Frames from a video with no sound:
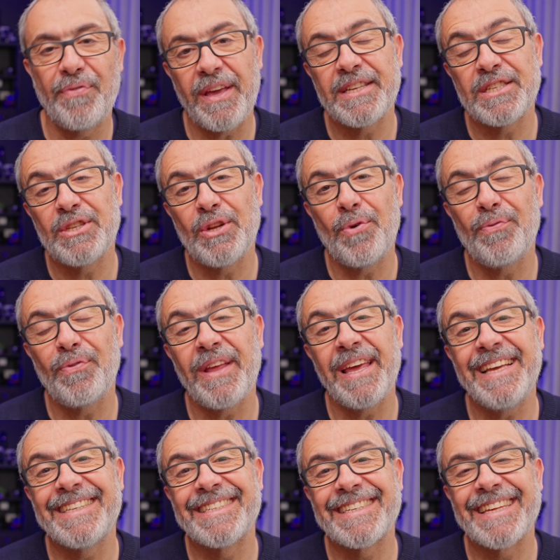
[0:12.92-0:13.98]
fake
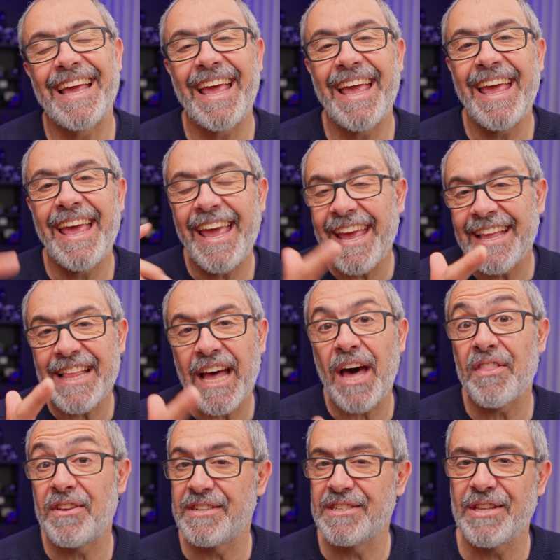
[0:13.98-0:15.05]
snowflakes and
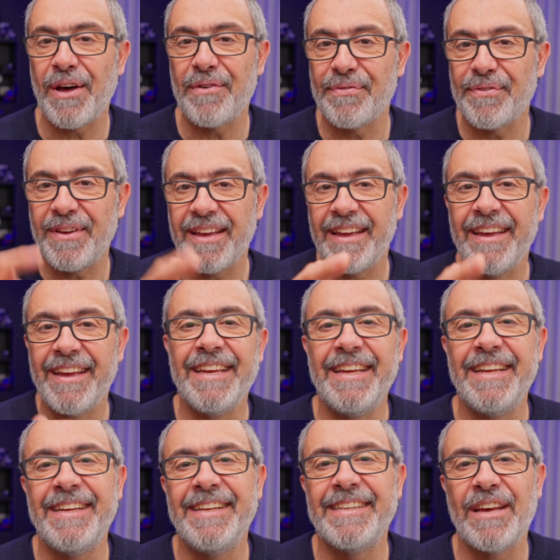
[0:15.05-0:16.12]
other stuff
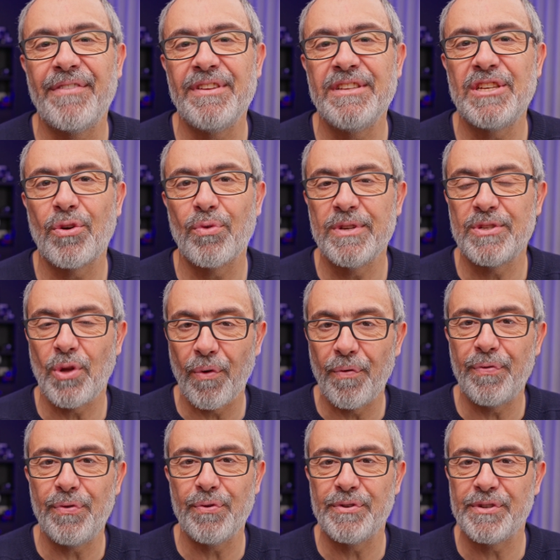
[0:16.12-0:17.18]
in DaVinci Resolve
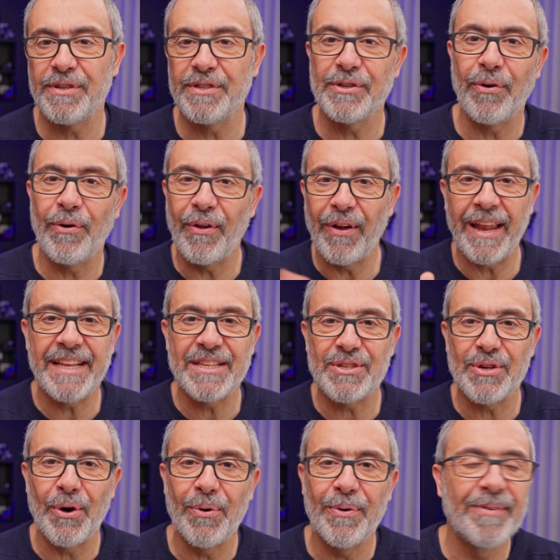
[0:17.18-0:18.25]
Fusion. So
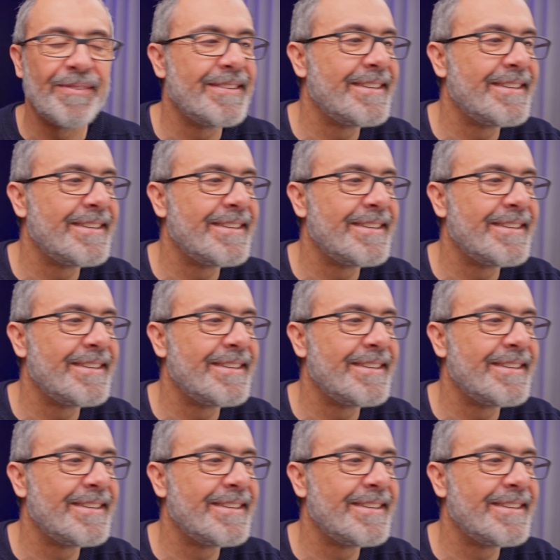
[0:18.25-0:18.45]
let's go.